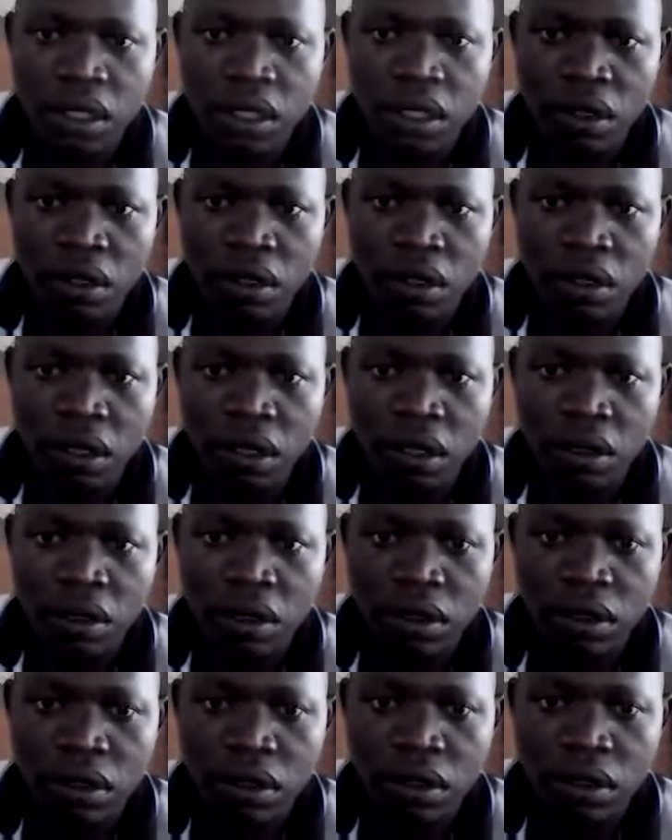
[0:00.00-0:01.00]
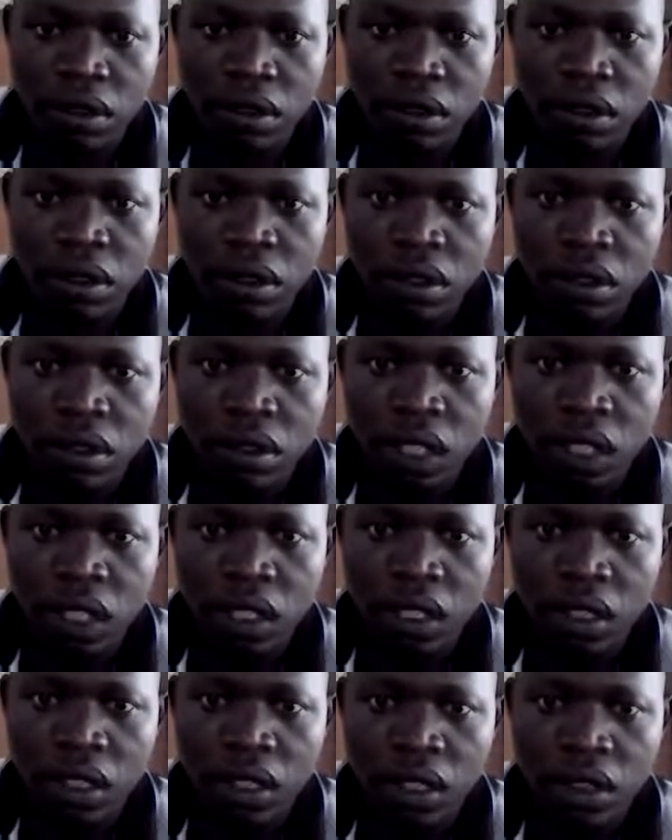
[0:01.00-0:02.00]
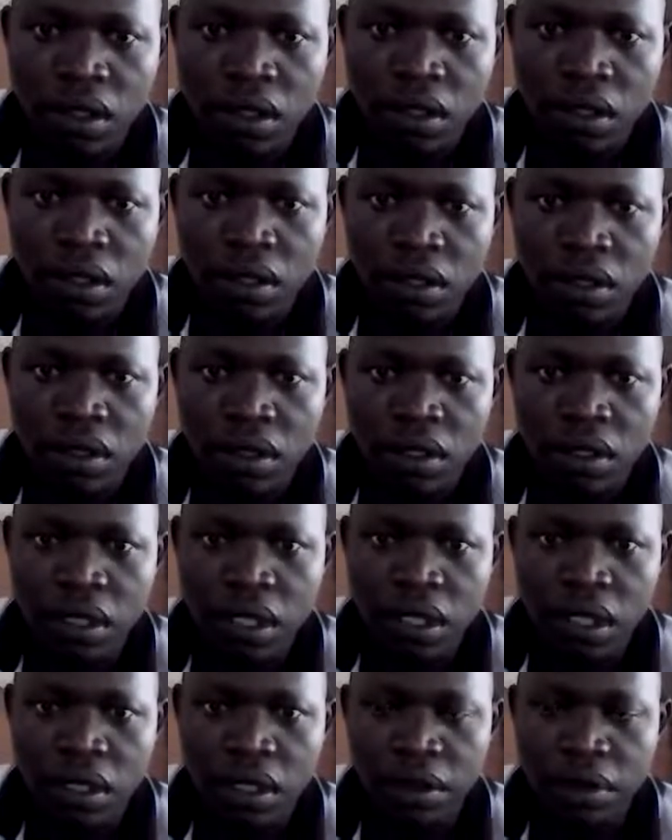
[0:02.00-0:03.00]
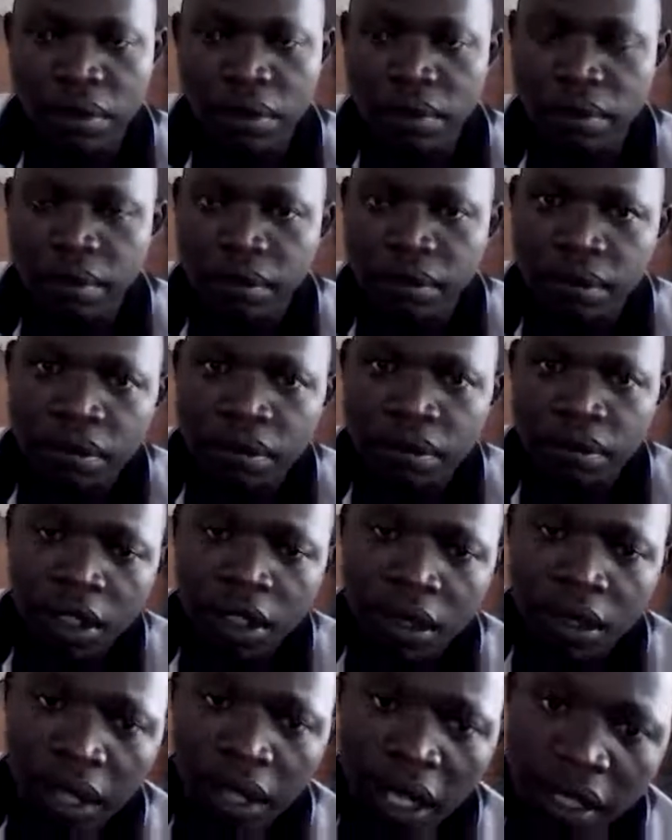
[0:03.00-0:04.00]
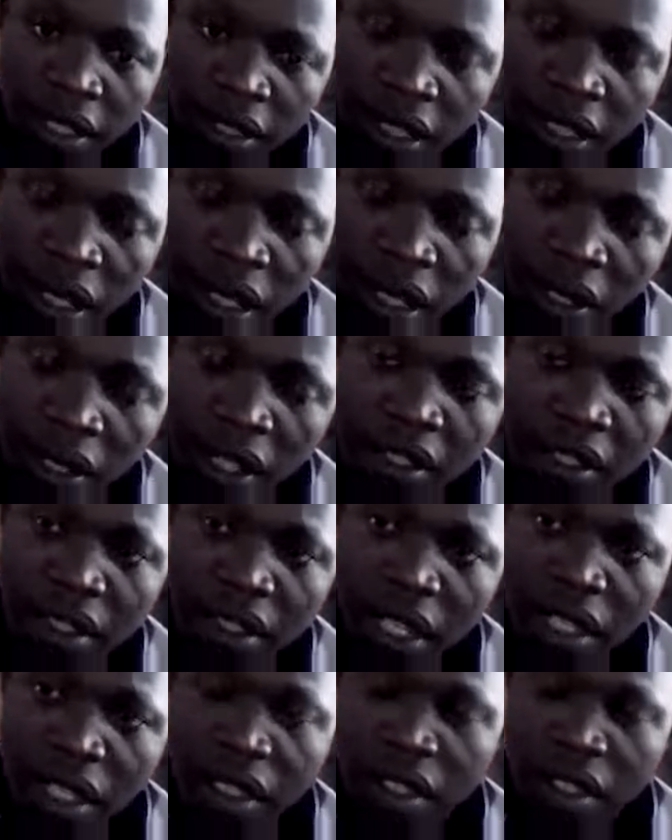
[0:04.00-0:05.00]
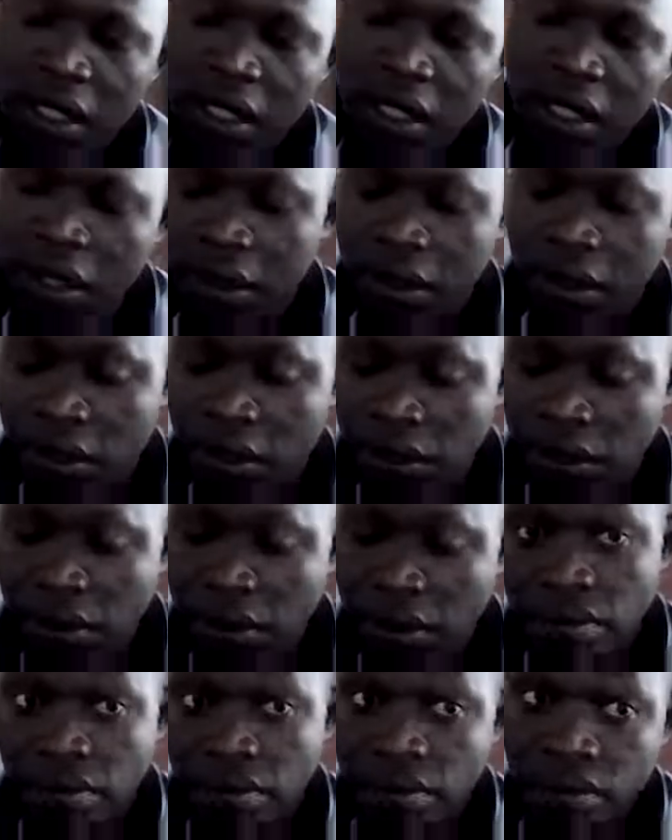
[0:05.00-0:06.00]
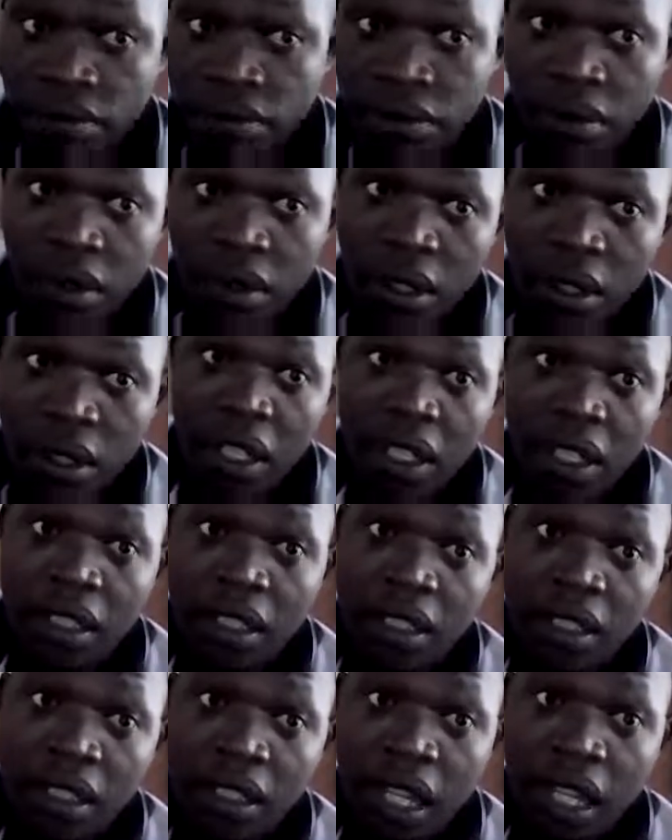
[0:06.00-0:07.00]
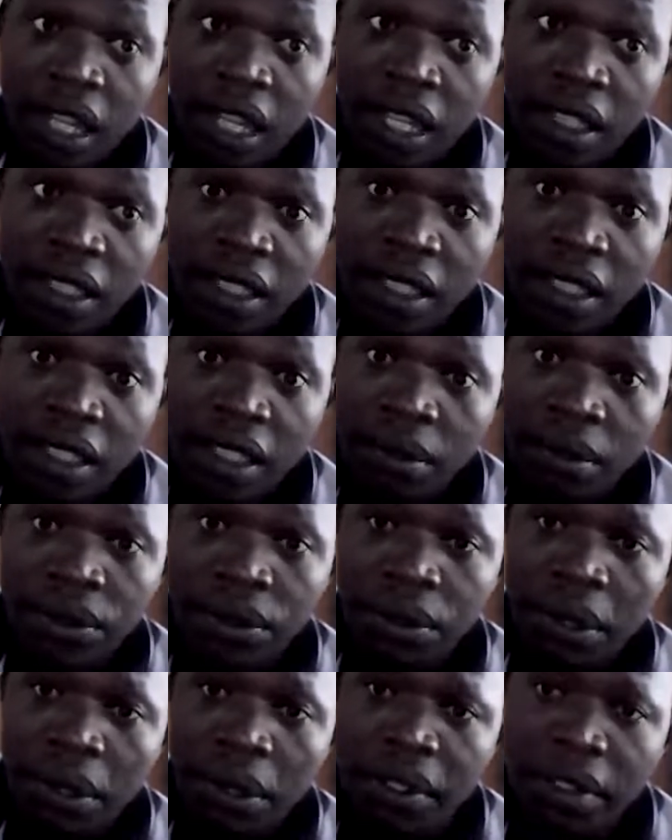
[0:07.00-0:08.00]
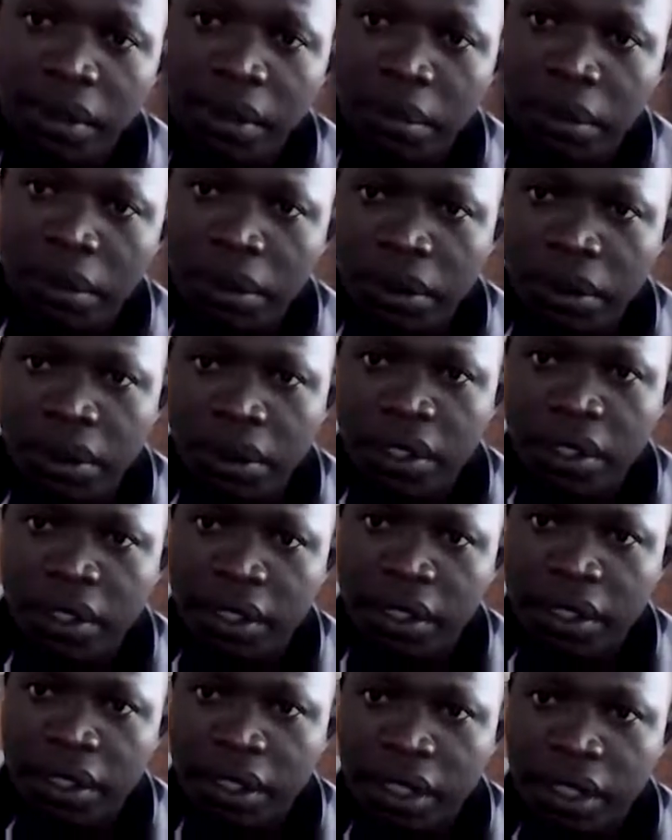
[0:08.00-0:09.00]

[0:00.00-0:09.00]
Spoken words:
Okay, alright, so it is here. So that is how you can insert date and time. It's quite simple, isn't it?